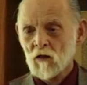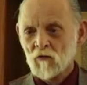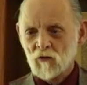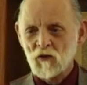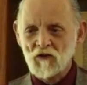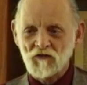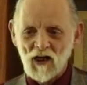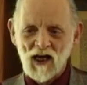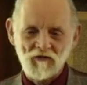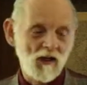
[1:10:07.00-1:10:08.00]
So we just
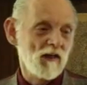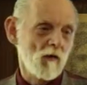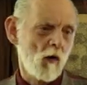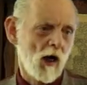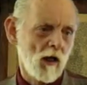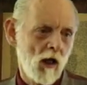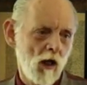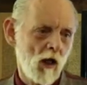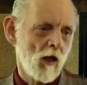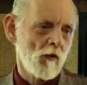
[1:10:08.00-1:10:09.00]
say, I study the what?
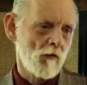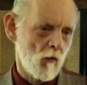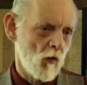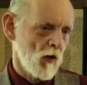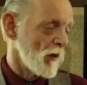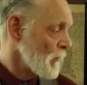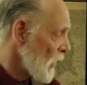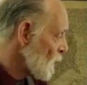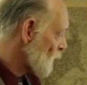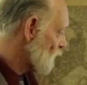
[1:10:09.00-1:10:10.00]
the word,
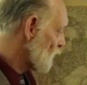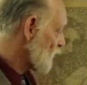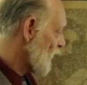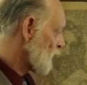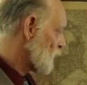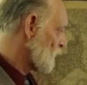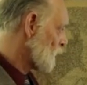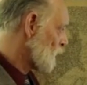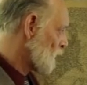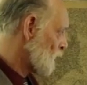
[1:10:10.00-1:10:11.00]
right? Which is like,
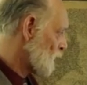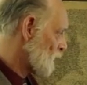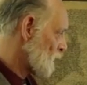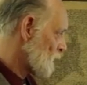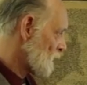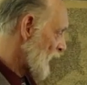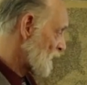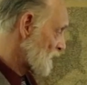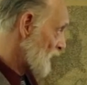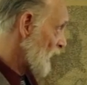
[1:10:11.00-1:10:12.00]

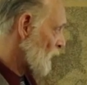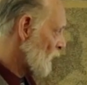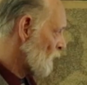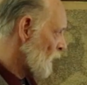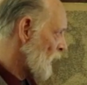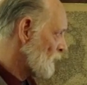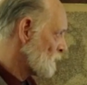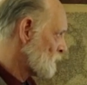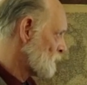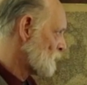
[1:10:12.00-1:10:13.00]
that's there, right?
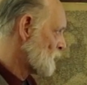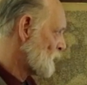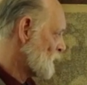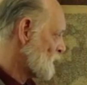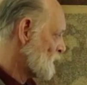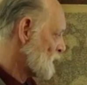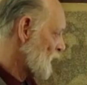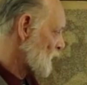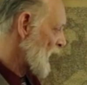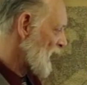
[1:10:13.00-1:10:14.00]

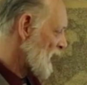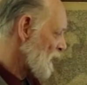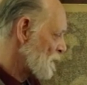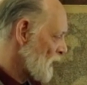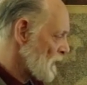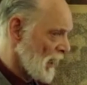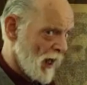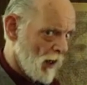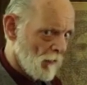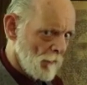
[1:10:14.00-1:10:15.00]
You kind of like figured that
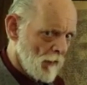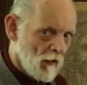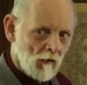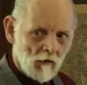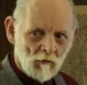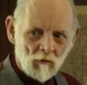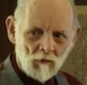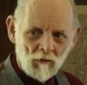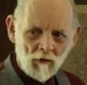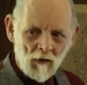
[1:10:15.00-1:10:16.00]
out.
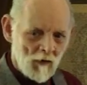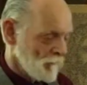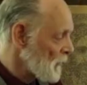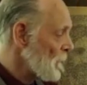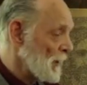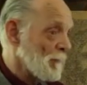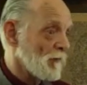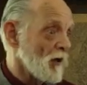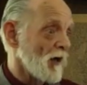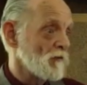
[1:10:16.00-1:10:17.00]
Some people
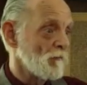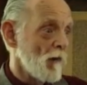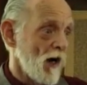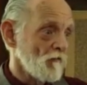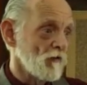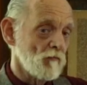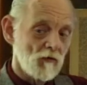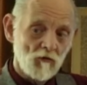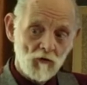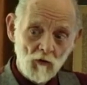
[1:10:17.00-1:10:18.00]
you talk to, Muslims
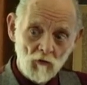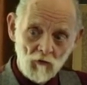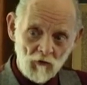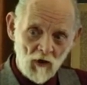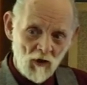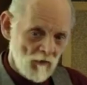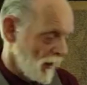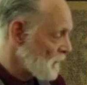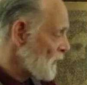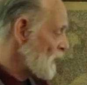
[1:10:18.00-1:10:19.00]
and Jews,
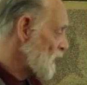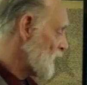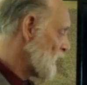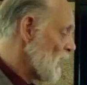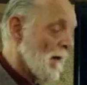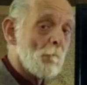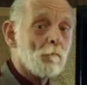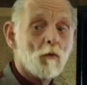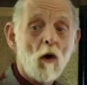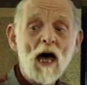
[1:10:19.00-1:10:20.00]
they study the
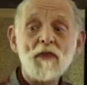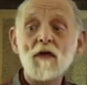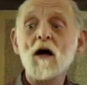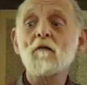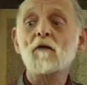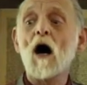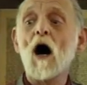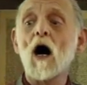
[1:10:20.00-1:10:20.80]
breath of God.